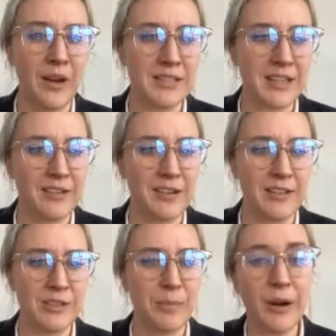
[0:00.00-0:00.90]
our
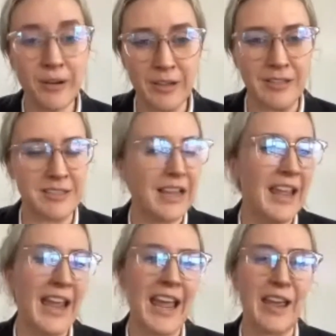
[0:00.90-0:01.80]
technology partners
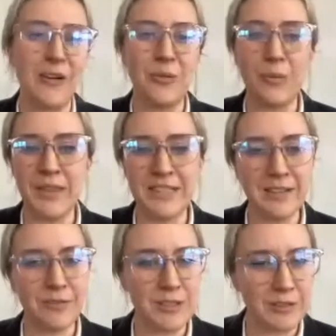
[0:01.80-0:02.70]
and what the
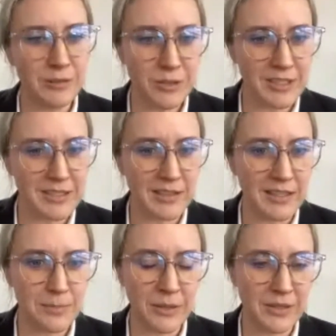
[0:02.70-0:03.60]
different solutions in
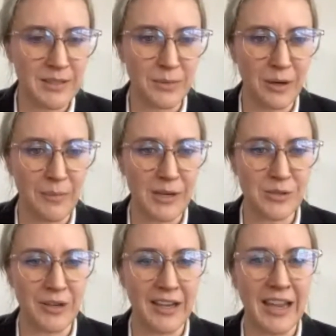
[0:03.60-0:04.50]
these buildings we are
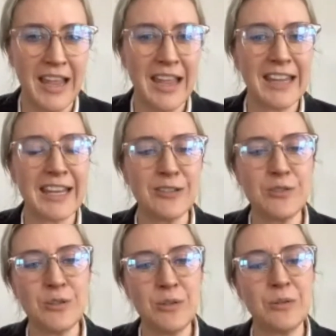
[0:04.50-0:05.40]
measuring can
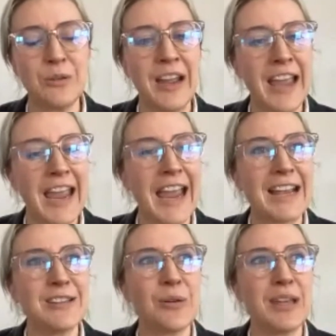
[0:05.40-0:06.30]
do.
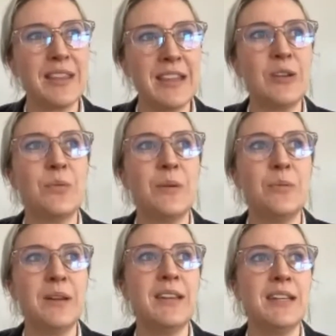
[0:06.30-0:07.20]
And so I think we
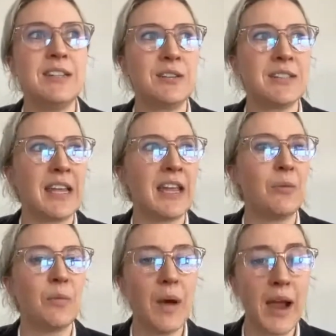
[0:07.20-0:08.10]
really need to say,
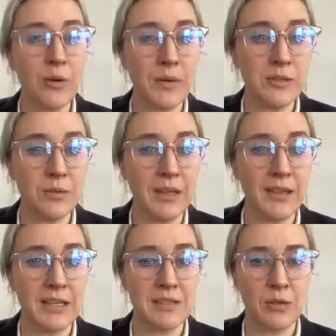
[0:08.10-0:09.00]
why are we doing
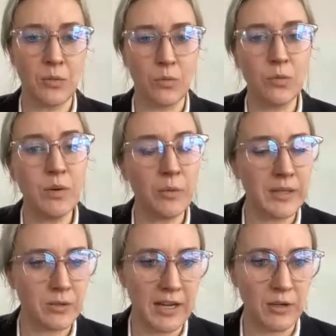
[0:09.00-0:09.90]
this? Who are we
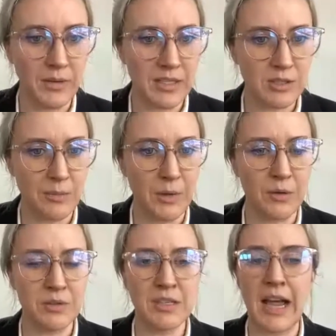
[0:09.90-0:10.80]
trying to reach the
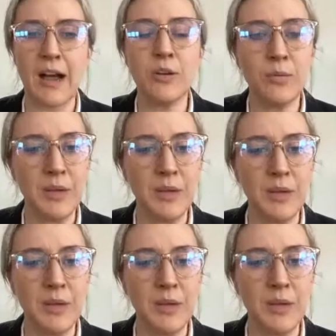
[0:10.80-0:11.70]
most? How do we
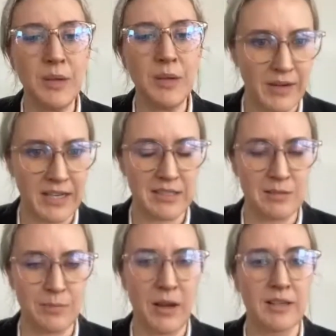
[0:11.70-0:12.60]
normalize this as fast
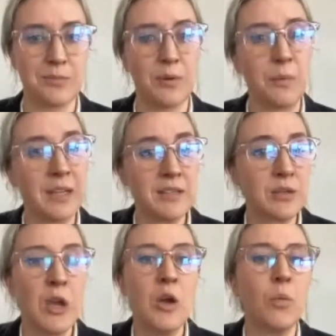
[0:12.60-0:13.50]
as possible? Because
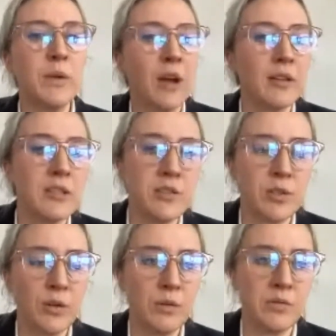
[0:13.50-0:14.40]
we all
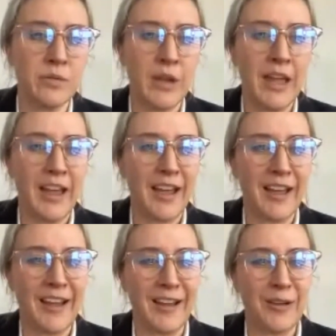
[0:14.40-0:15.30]
deserve
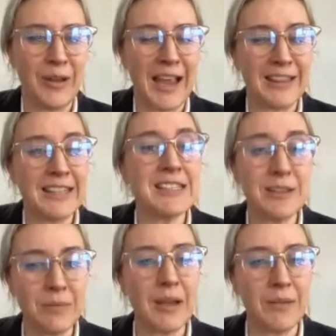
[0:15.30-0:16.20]
at least
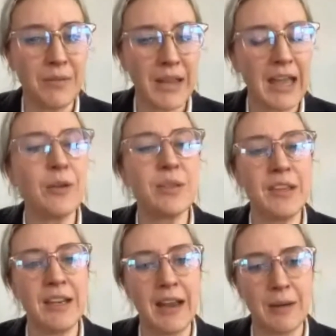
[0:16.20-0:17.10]
a
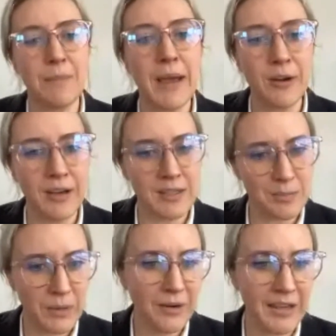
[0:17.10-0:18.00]
healthy and better
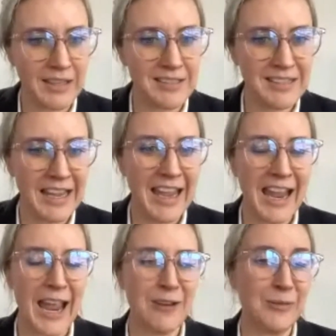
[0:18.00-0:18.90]
experience,
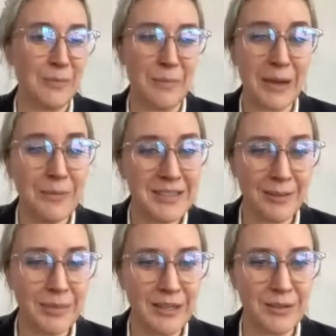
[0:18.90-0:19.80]
and maybe
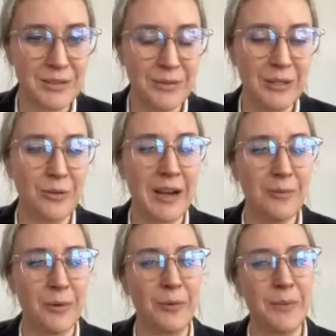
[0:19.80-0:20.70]
something also
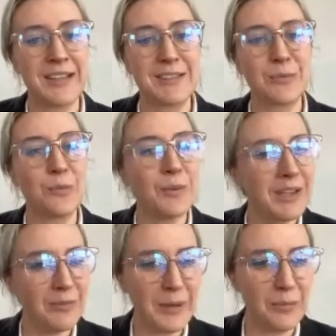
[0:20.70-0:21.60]
incredible, because we
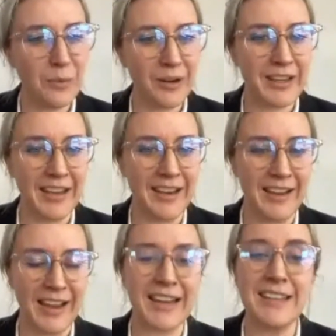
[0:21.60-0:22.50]
have been working,
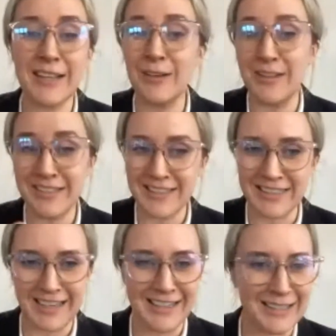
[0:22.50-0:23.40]
I can tell you this as a
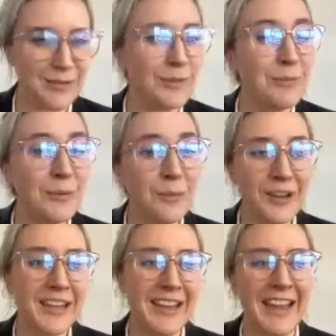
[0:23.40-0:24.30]
scientist, we've been
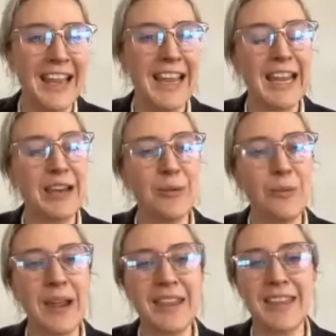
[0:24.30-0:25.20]
working in a
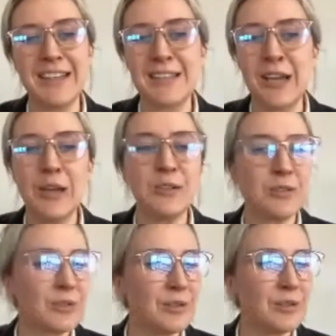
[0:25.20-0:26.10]
way that is
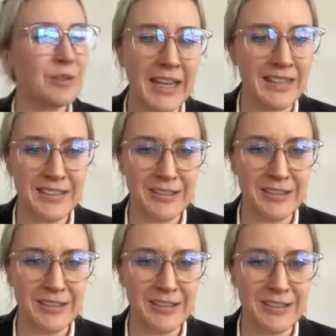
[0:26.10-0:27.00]
so against our
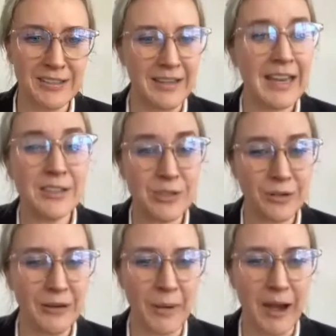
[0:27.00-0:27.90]
human nature
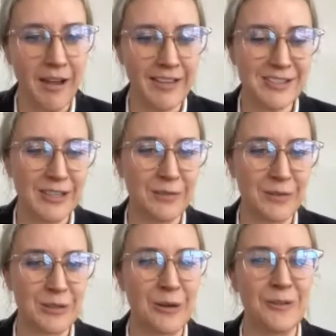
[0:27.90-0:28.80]
and biology for
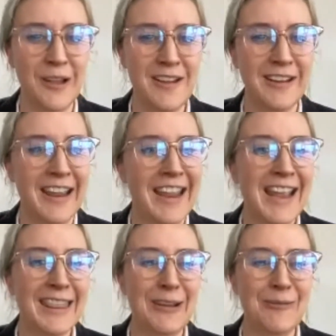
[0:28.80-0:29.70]
so long
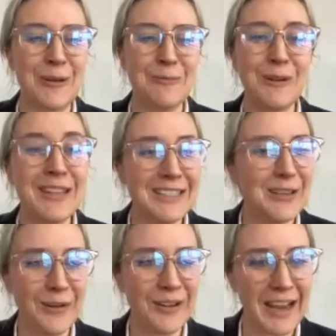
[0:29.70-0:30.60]
that we really
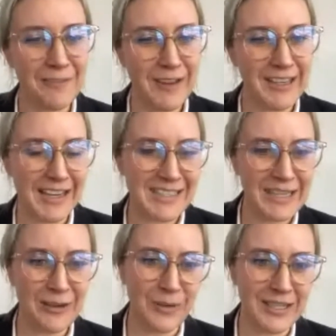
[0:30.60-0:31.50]
don't have any
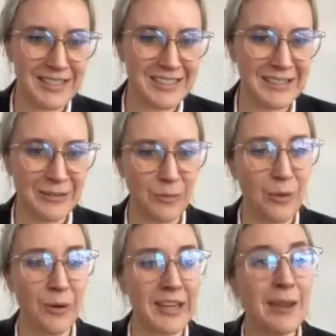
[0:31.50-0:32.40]
idea what
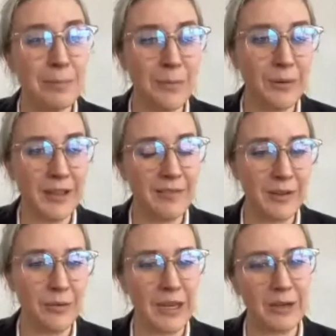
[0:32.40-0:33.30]
we're capable of
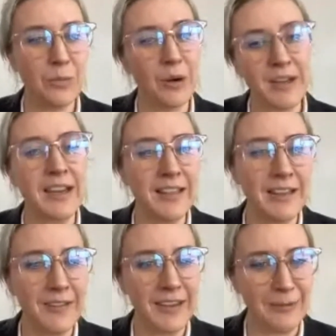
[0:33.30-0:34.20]
in working and
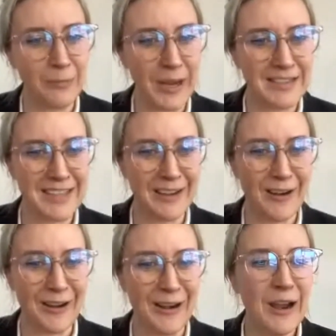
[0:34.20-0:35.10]
living in ways that
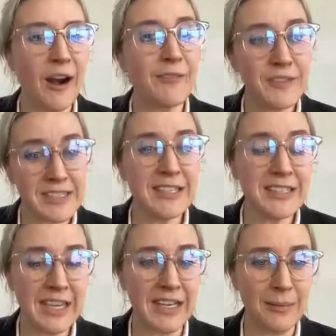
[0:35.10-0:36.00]
are
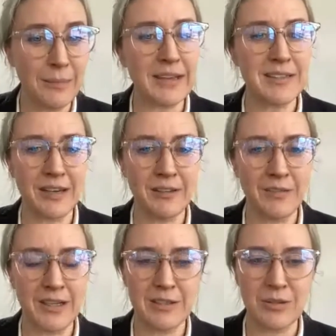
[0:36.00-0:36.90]
facilitating the best out of
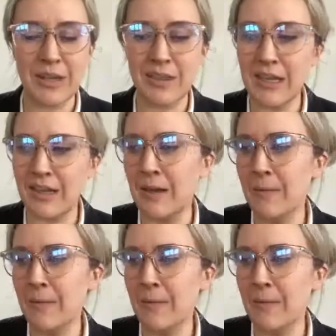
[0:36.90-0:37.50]
us. So I think